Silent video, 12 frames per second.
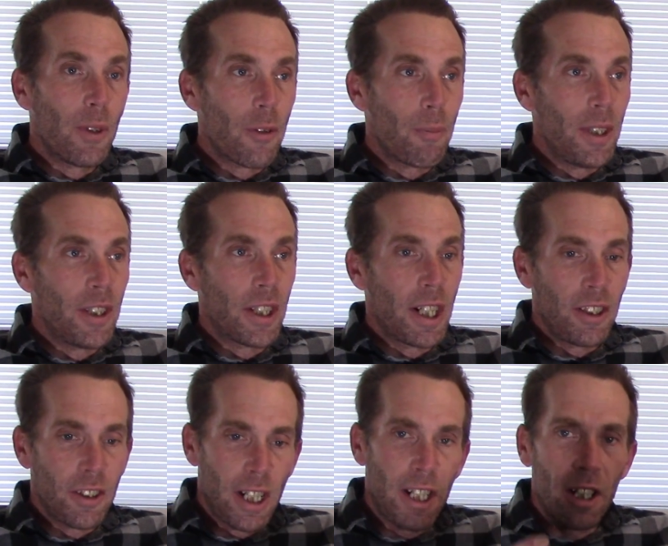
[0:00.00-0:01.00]
with me that I
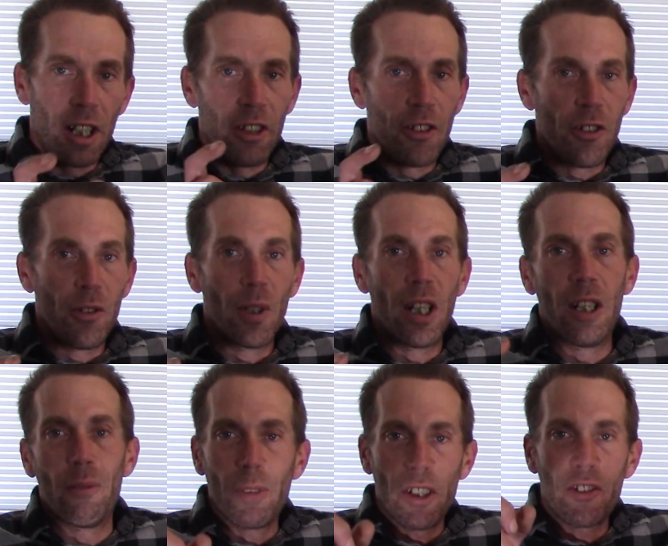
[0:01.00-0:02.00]
tied onto
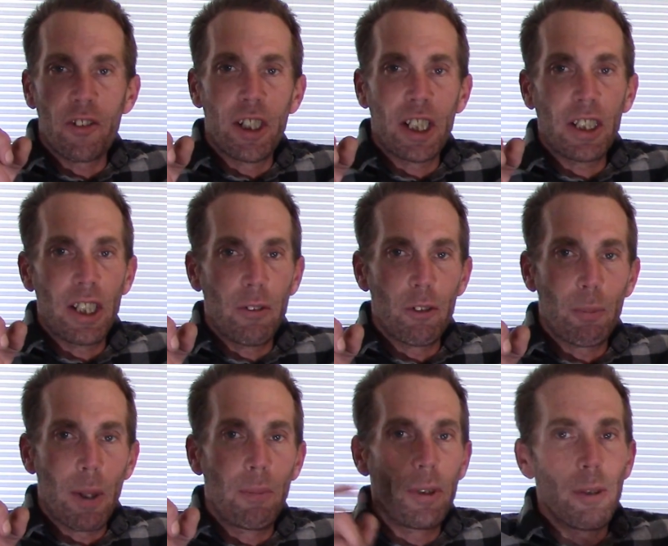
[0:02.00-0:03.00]
a stick that was
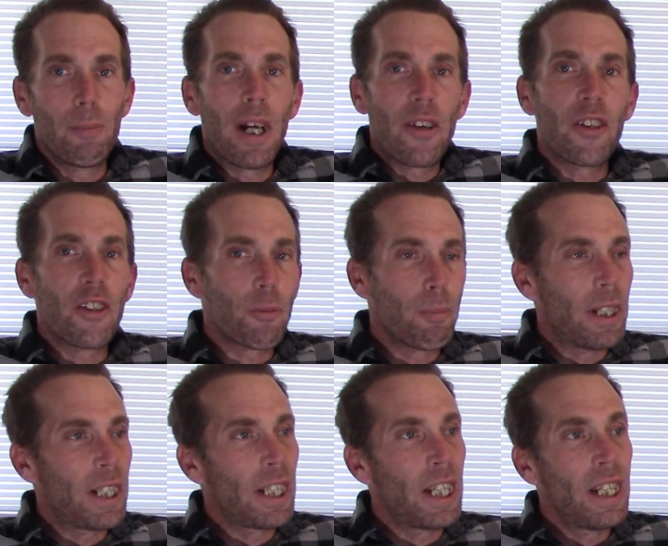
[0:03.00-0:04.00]
probably about this
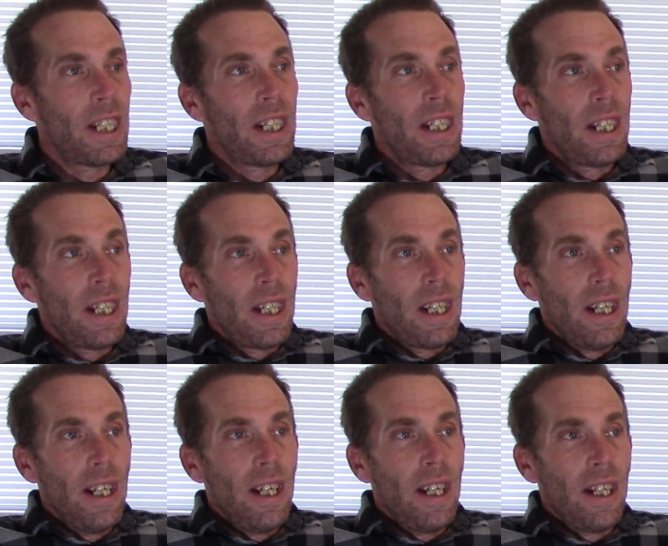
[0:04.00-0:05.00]
big.
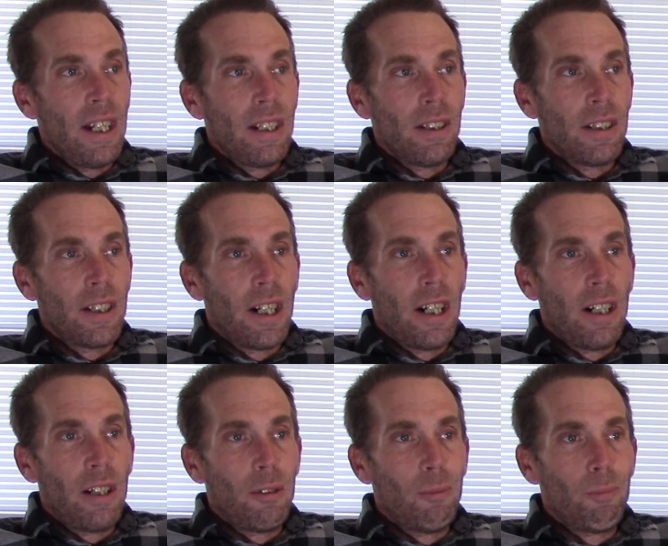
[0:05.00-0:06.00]
And
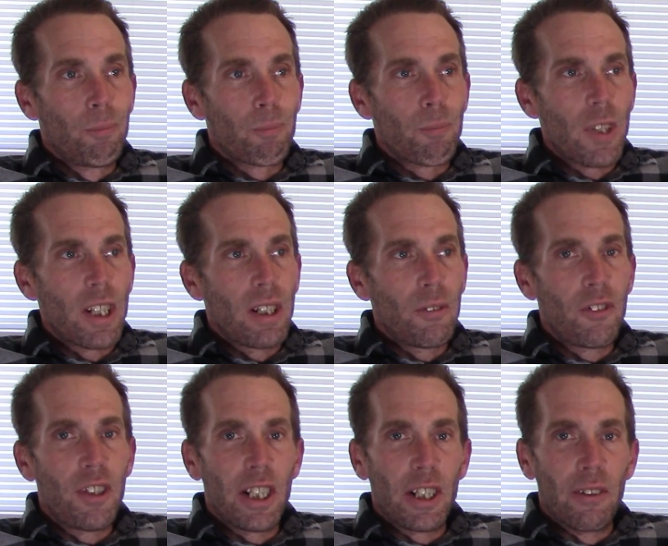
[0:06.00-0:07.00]
I
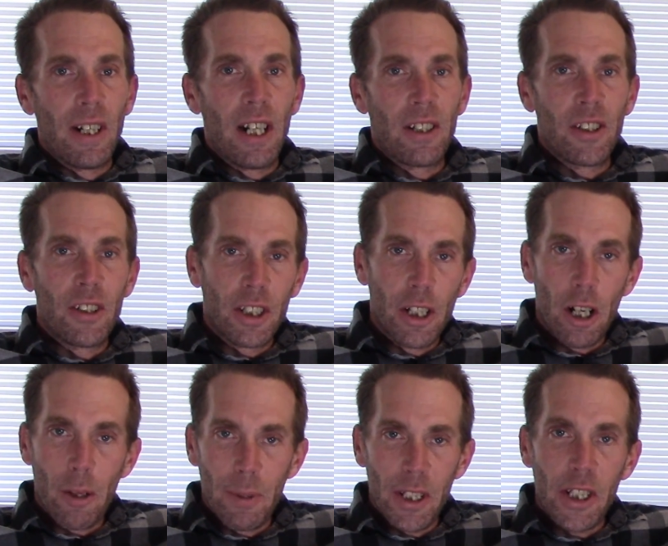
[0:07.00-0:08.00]
was digging around in the
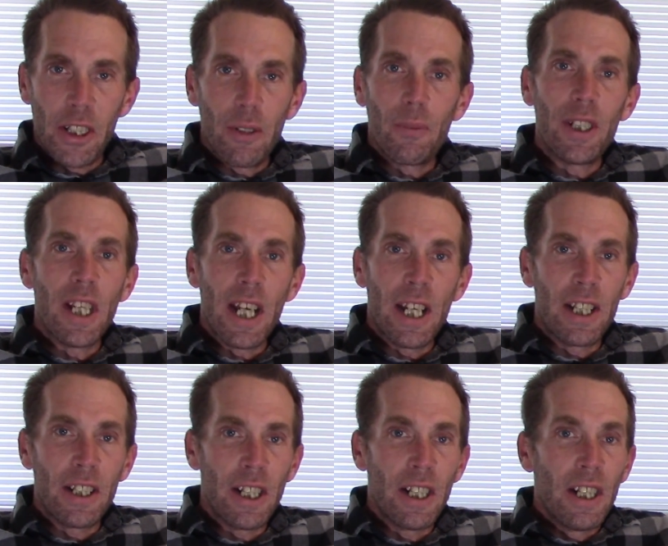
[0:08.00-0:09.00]
garbage that we
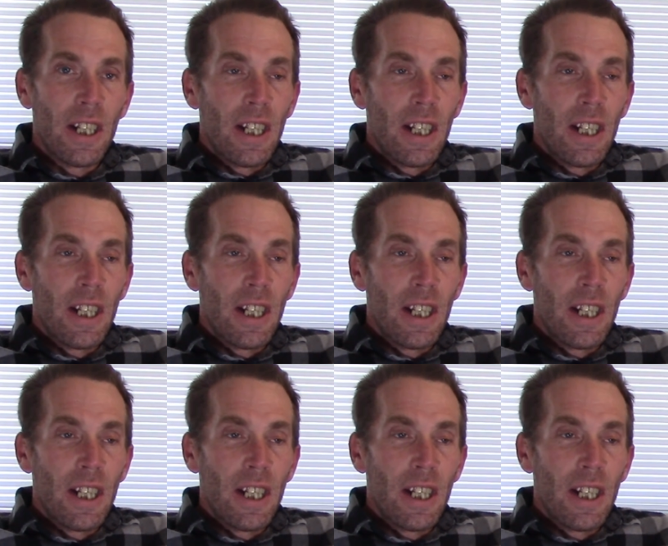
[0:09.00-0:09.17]
had